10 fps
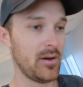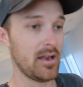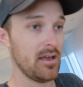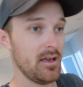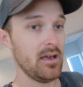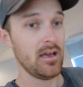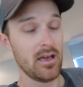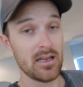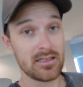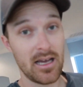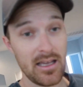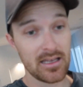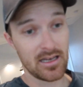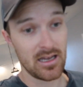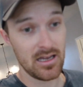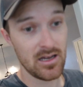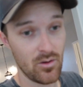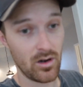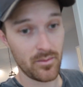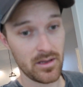But Natalia and I
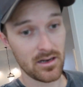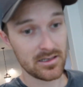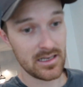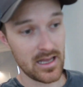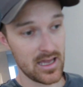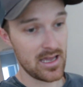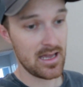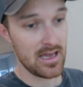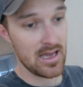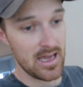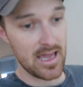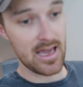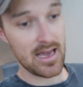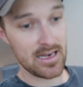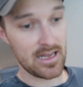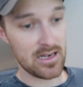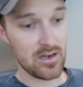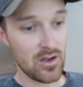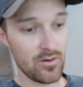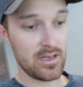were up here today and I
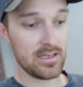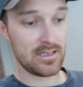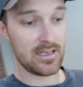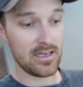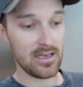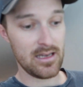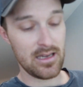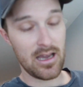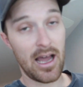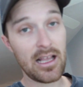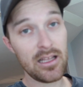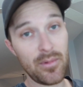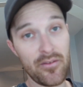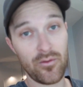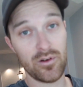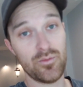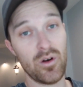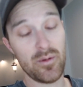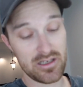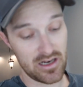noticed I clean my floors
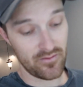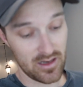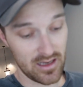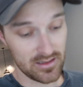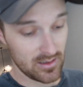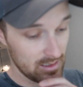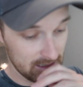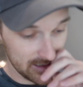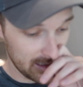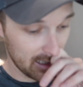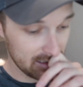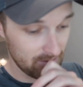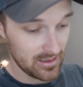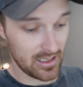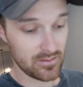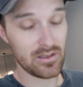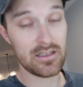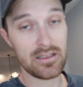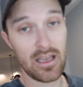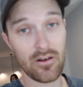pretty much every day, so this is not something that's been
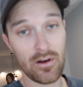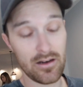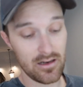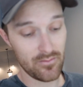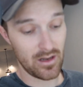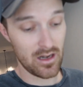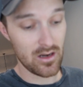staying around here, but I